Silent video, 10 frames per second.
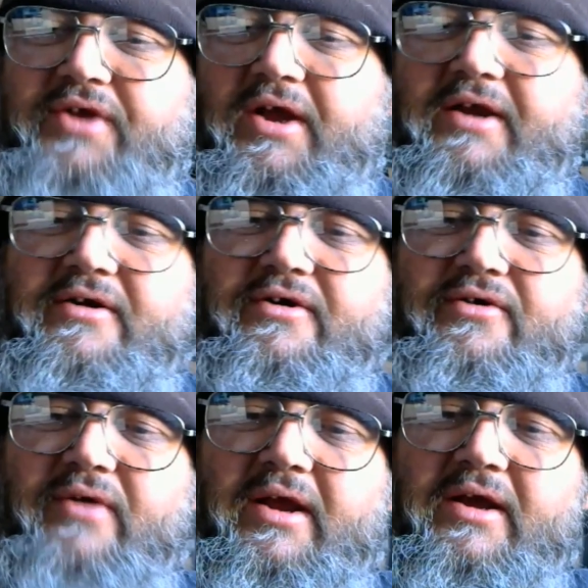Tiger
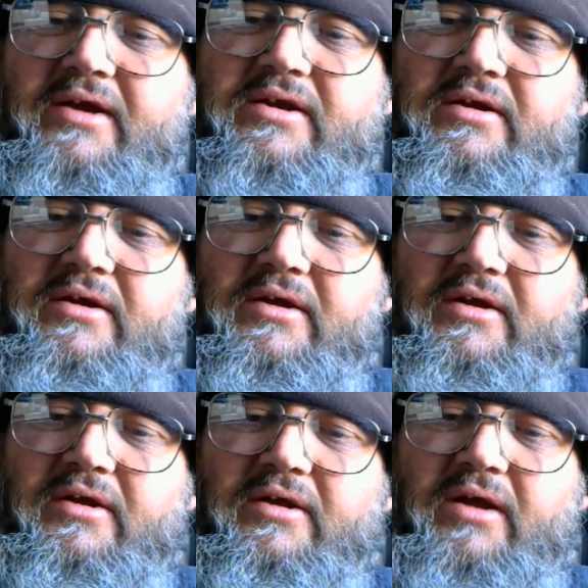Direct.
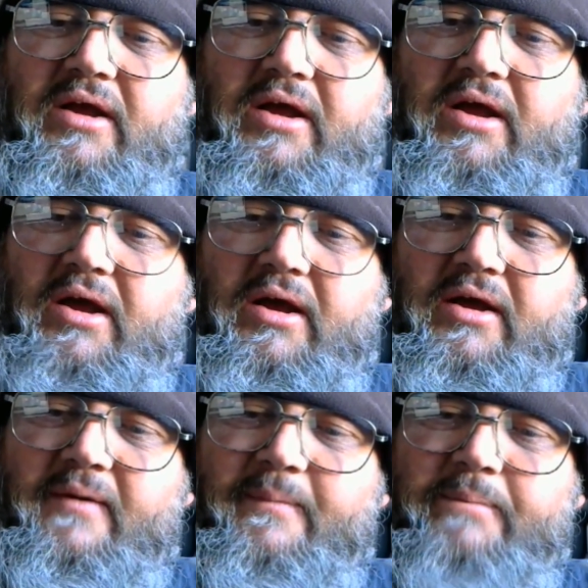
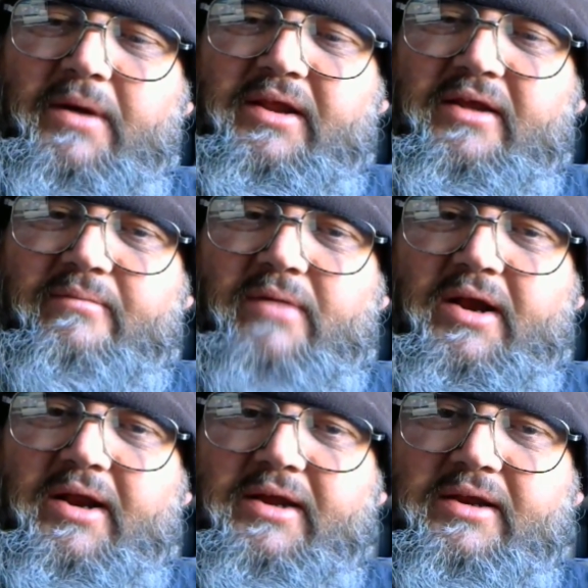Buddy of
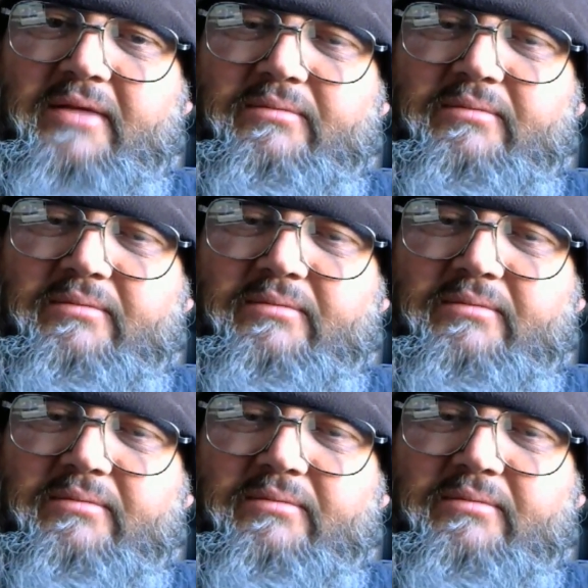mine, I